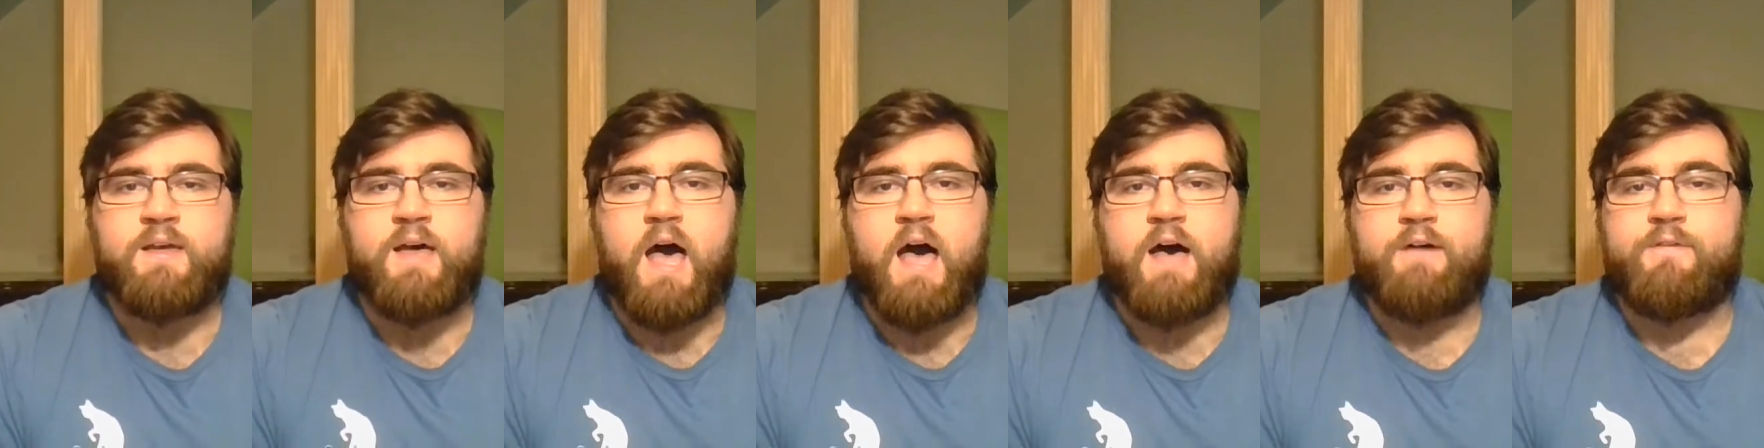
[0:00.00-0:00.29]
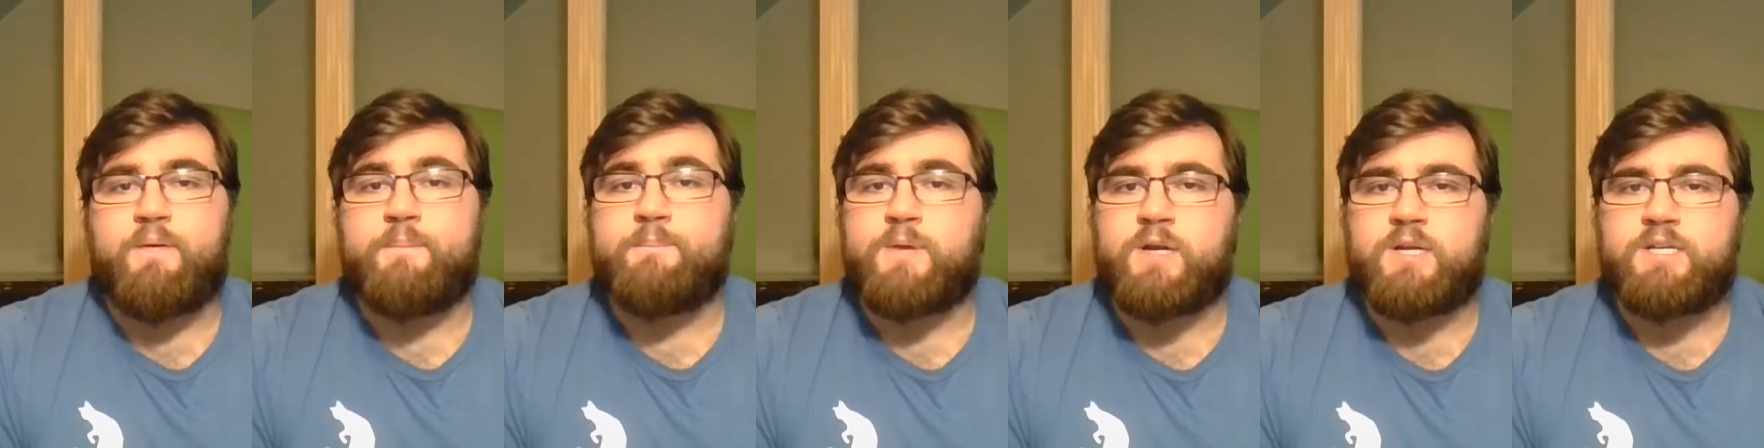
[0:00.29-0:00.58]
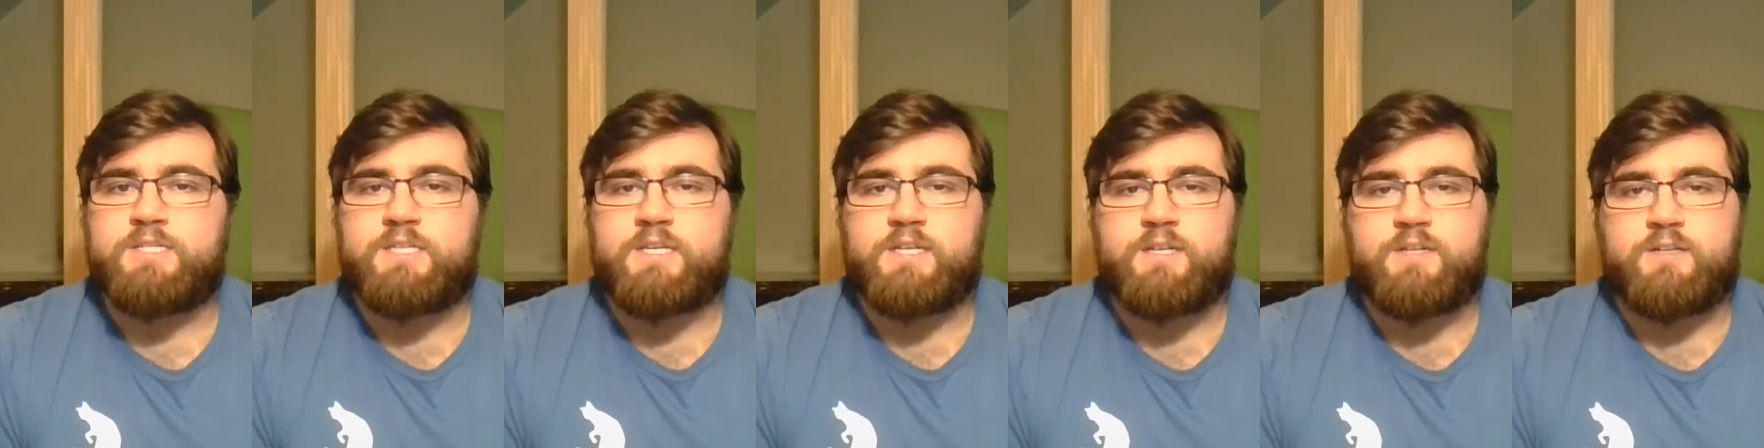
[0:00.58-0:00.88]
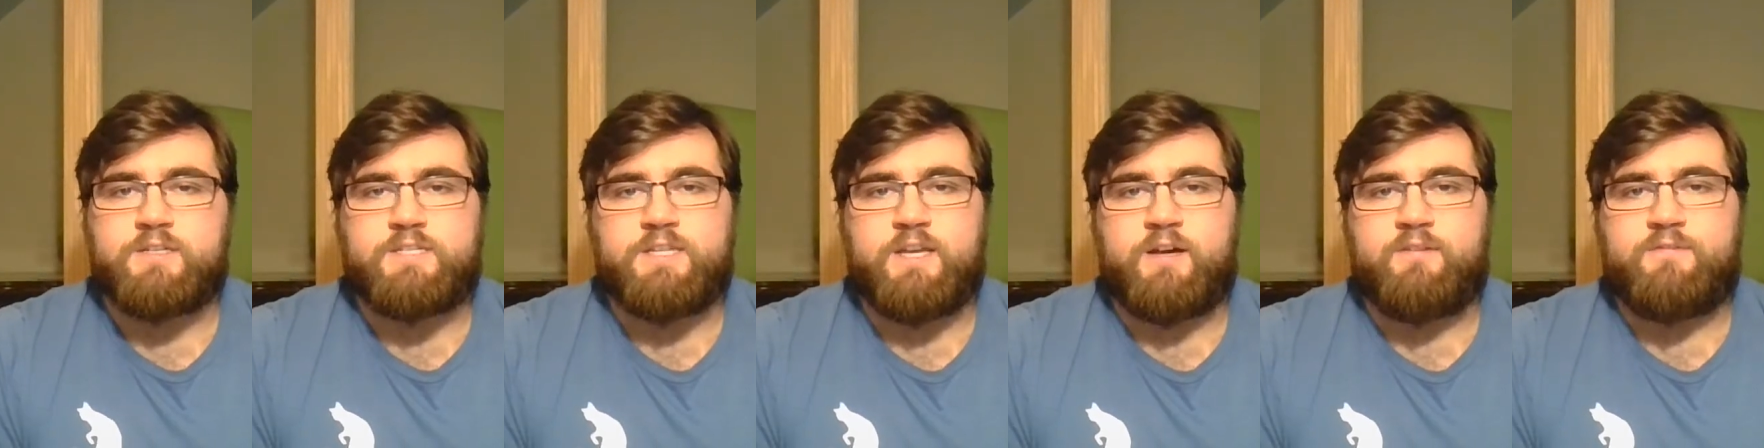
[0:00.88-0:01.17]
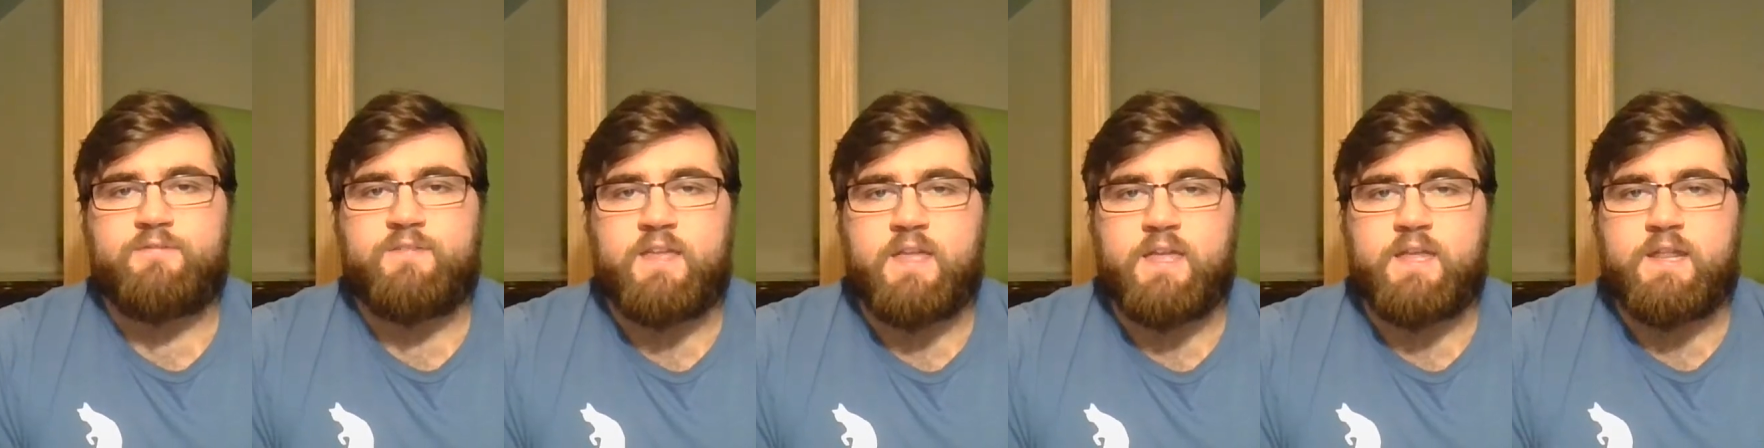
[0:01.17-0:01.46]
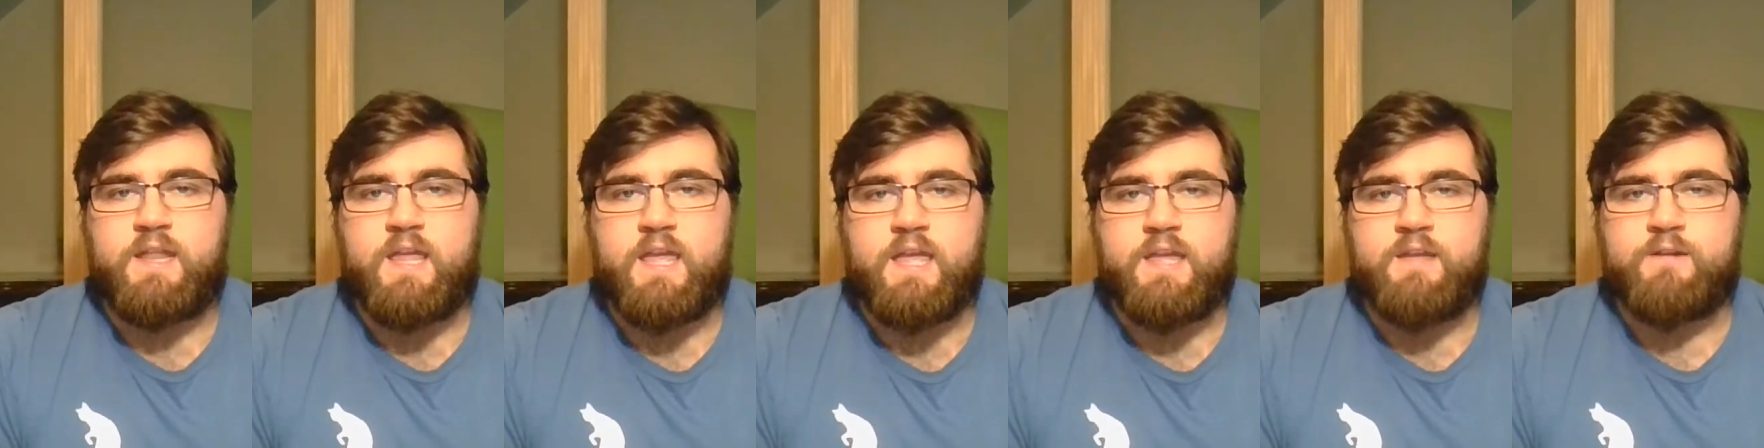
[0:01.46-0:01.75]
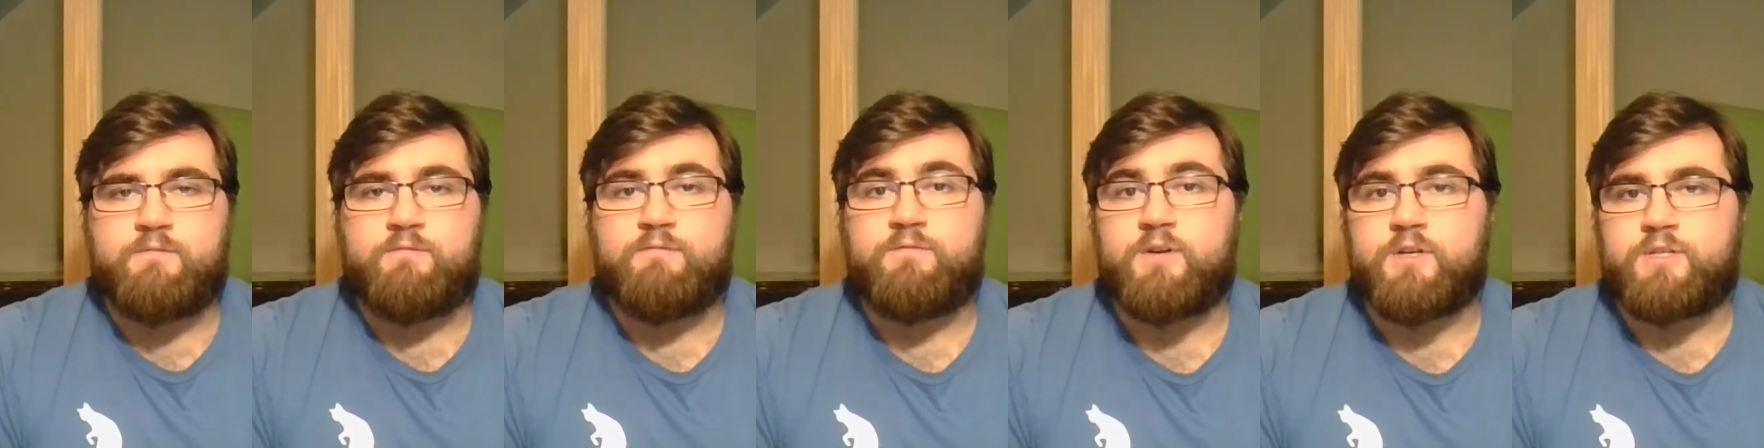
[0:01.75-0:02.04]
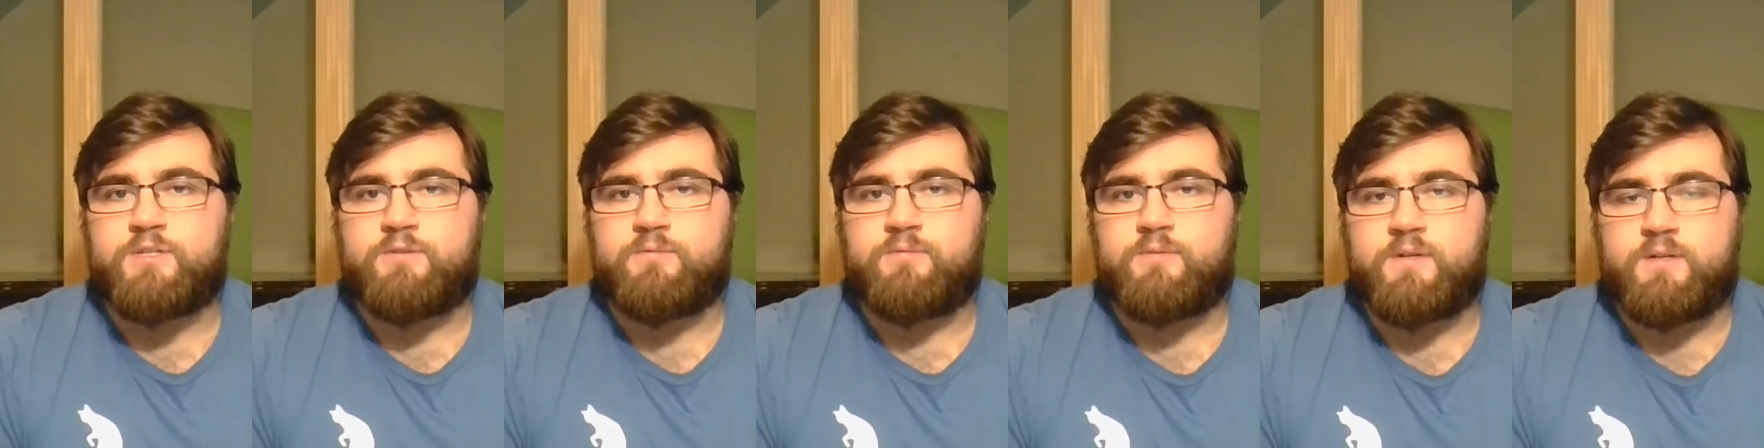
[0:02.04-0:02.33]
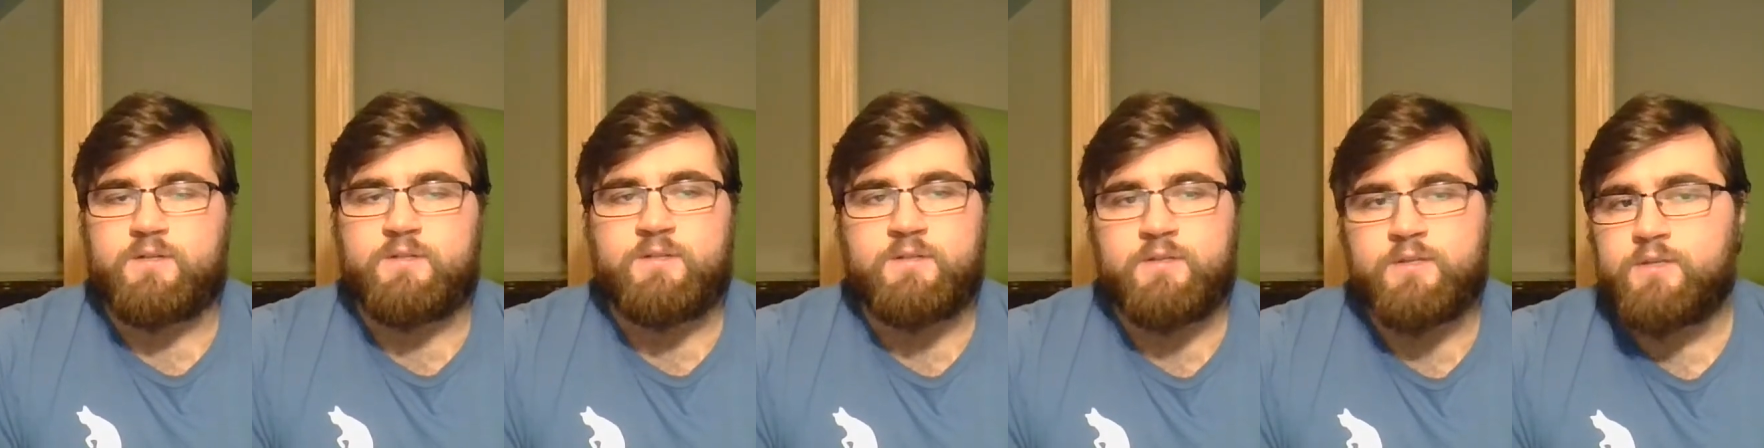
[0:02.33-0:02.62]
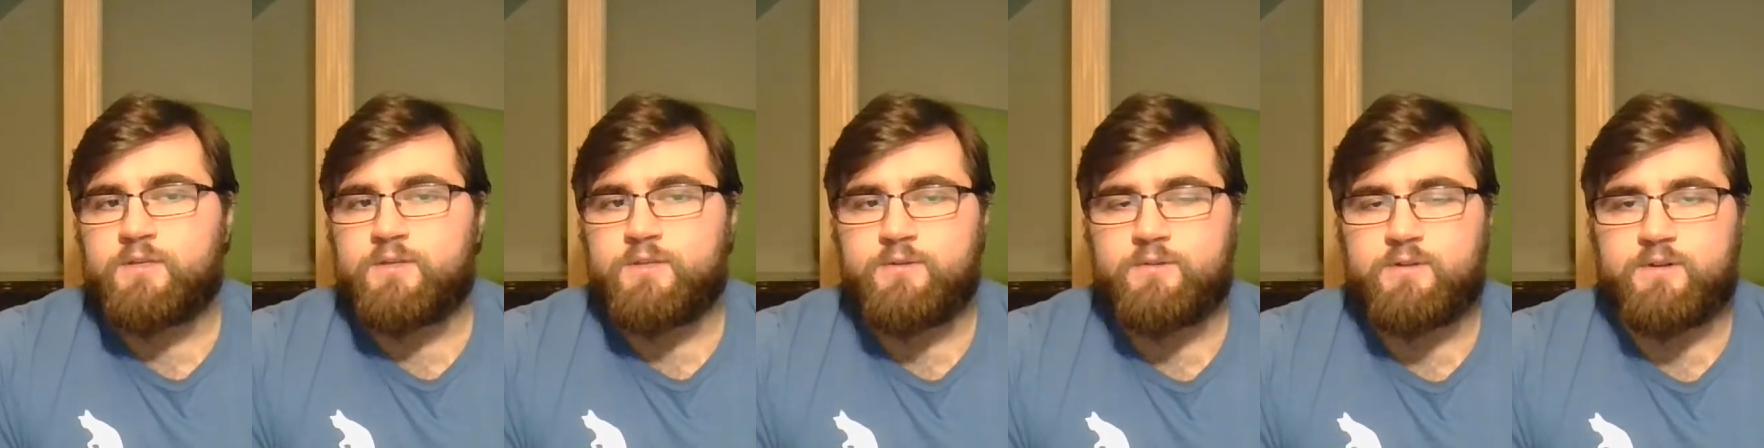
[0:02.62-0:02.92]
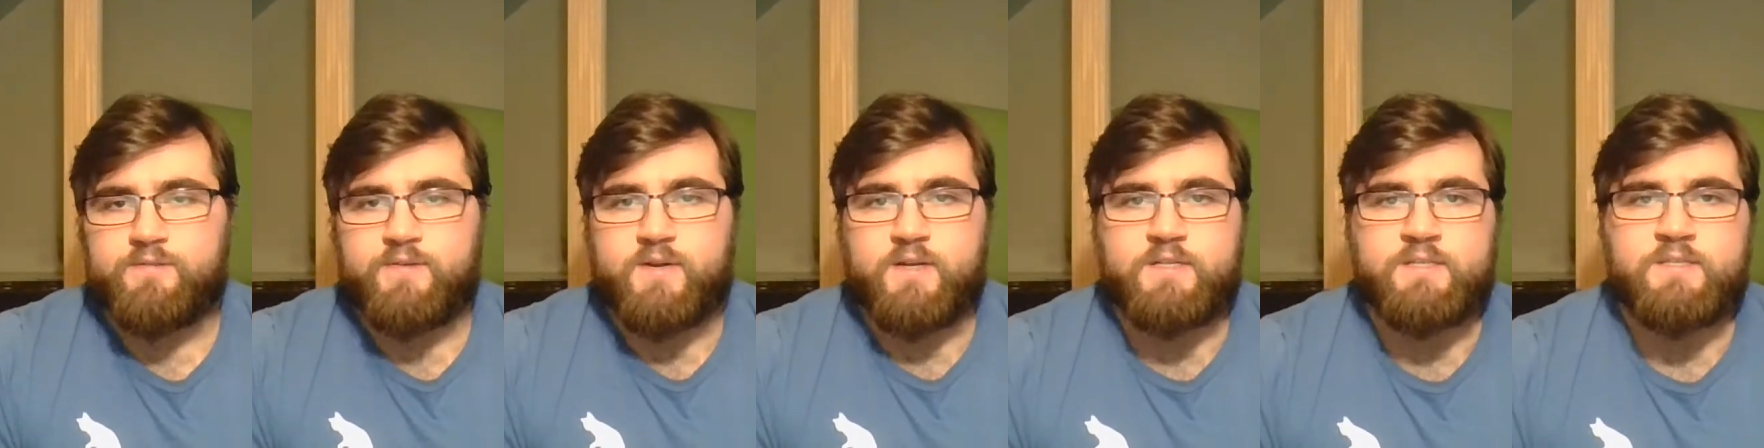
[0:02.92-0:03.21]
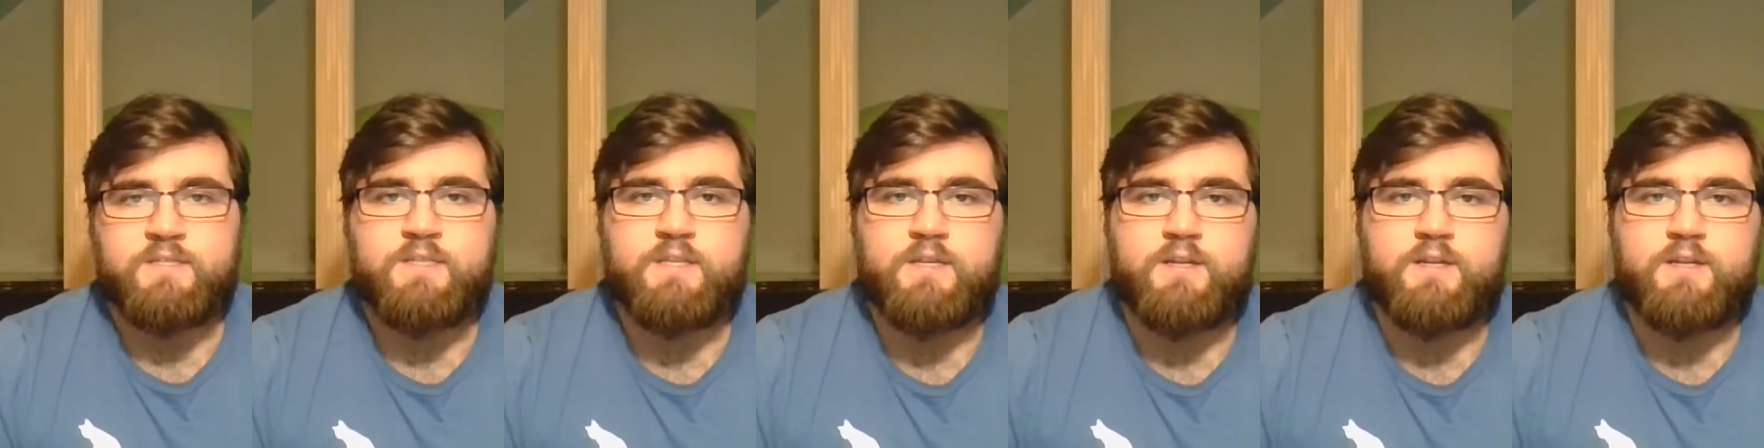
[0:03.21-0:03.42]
of immersing yourself in a virtual universe.